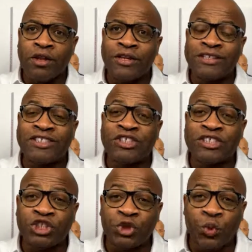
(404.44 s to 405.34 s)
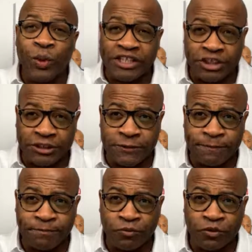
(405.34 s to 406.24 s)
the situation.
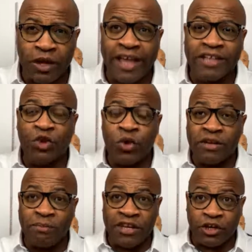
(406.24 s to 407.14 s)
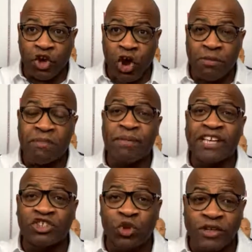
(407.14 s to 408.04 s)
It's going to be determined
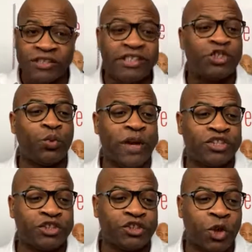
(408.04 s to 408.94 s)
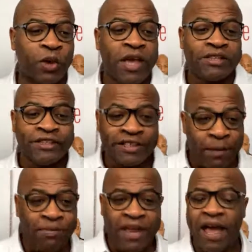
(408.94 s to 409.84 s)
based on the situation. So
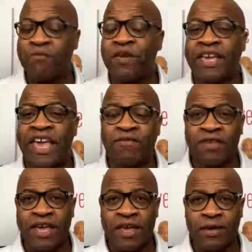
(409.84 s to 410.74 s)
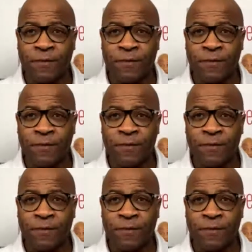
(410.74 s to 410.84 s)
sometimes forgiving